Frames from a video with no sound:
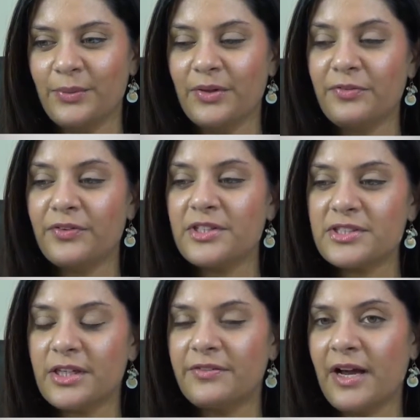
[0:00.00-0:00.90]
Well,
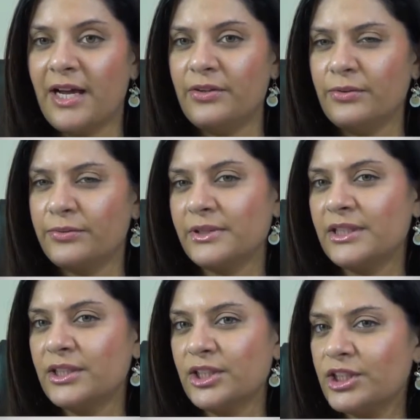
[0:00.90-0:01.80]
first off, I don't
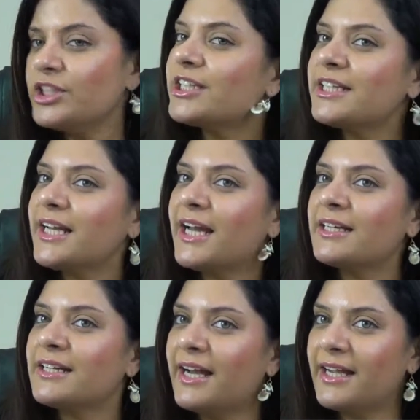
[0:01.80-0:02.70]
really look
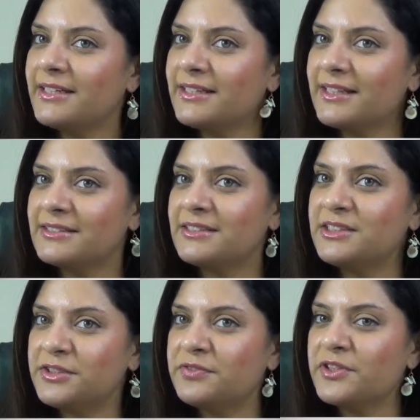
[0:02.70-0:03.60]
at Guyana as a
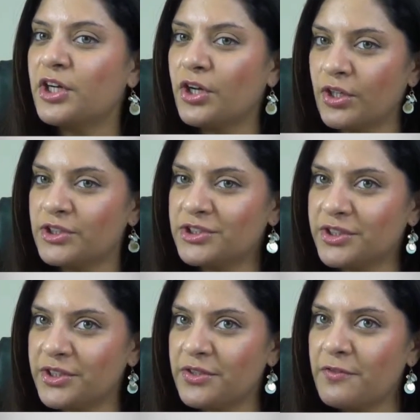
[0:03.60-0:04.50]
different
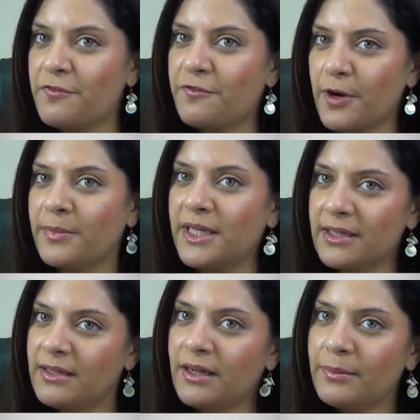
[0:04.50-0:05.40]
culture from
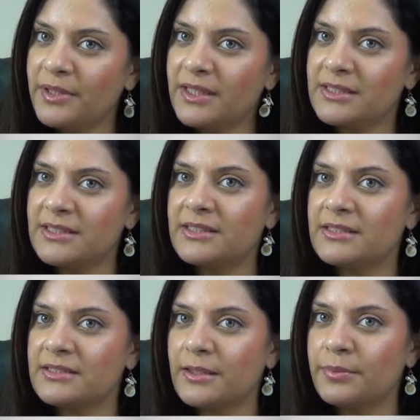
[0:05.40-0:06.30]
India, because it's a
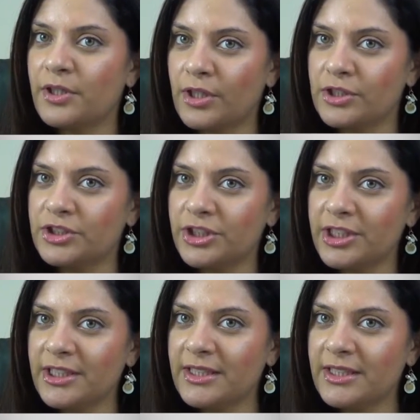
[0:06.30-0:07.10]
subculture